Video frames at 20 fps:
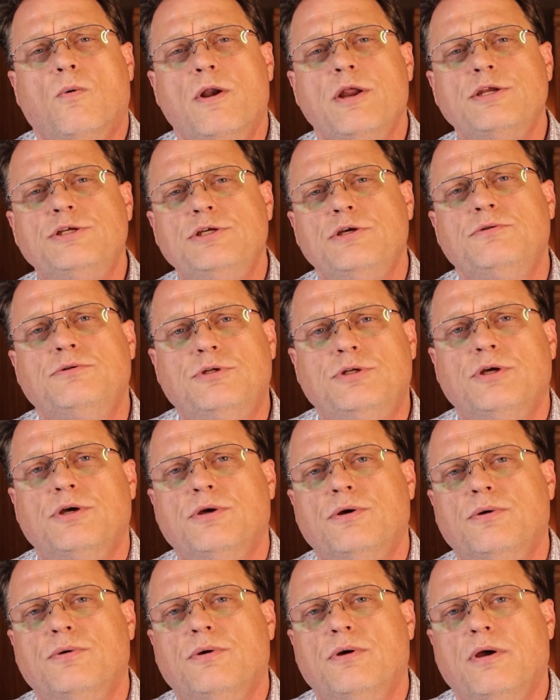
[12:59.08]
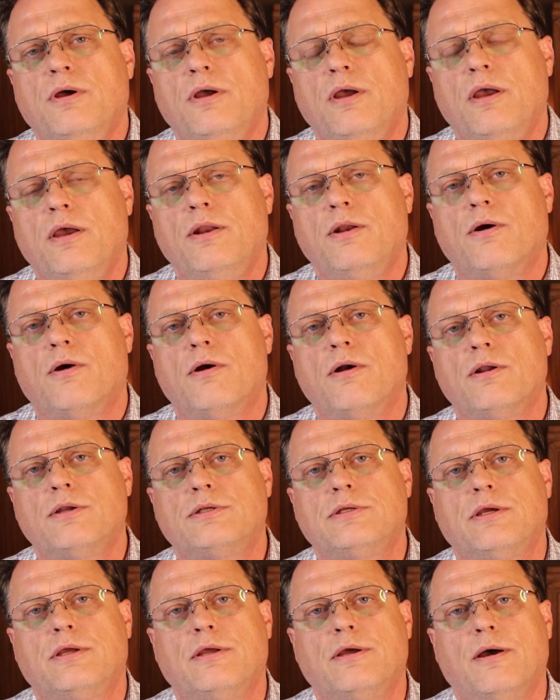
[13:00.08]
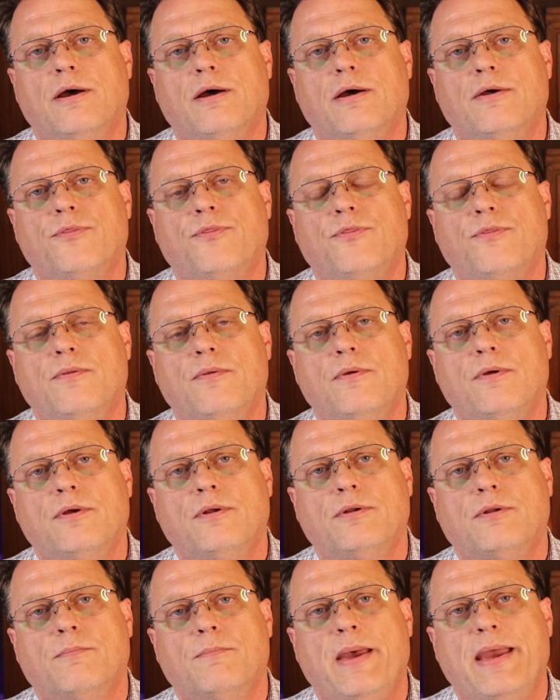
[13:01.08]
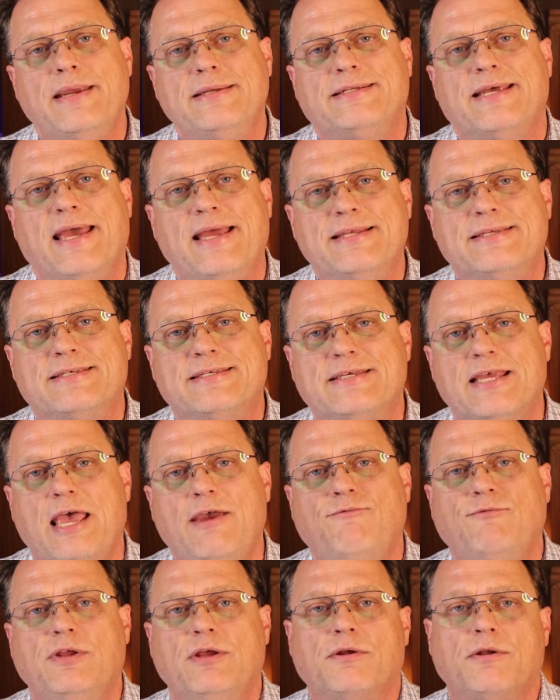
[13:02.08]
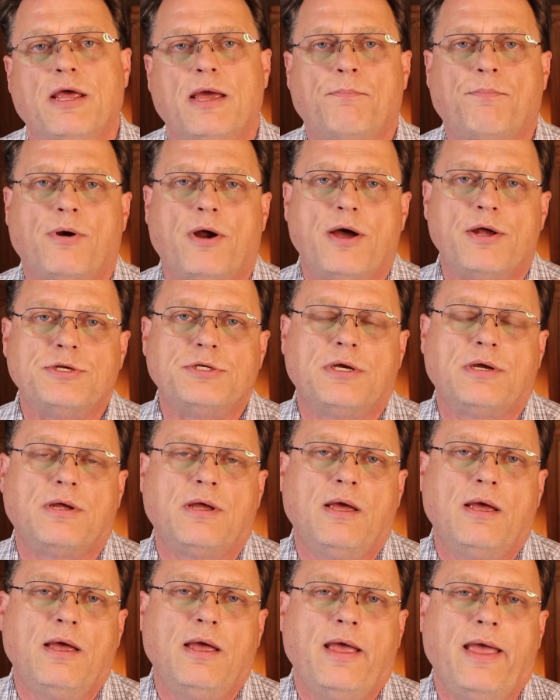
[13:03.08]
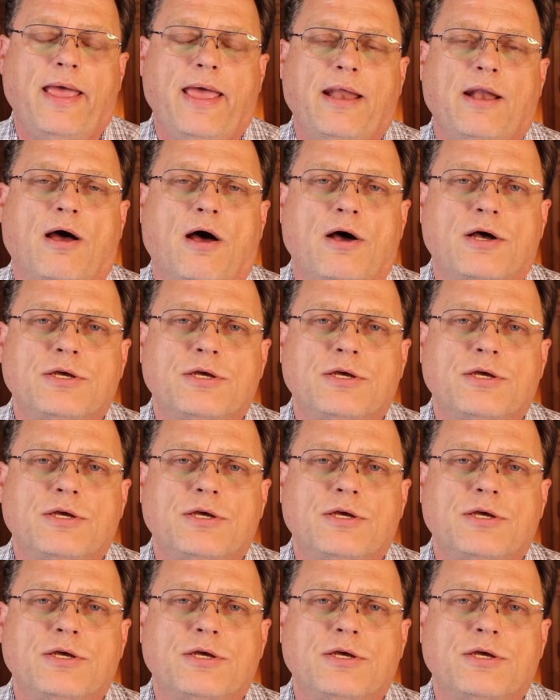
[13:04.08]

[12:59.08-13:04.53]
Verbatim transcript: What did you do in order to, uh, to maintain safety on that project and